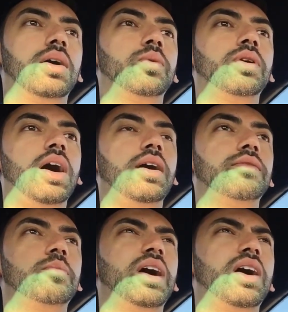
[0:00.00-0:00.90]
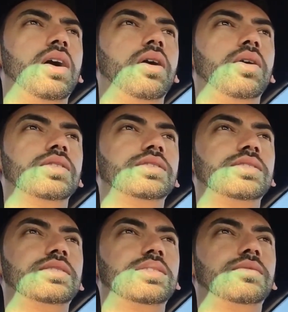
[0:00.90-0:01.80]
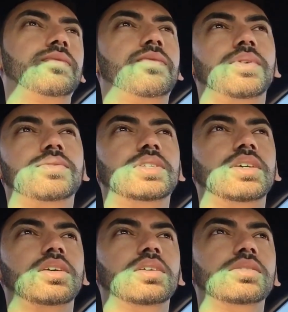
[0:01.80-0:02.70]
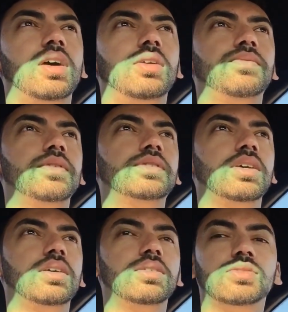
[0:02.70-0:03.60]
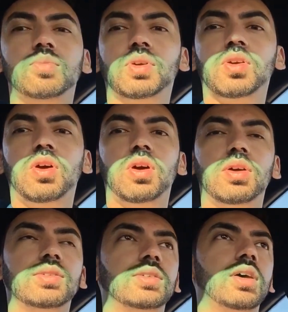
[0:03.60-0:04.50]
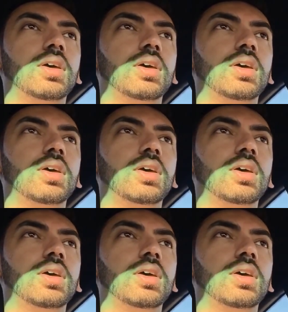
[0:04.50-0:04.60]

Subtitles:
We'll have about 10 or 15 supercars,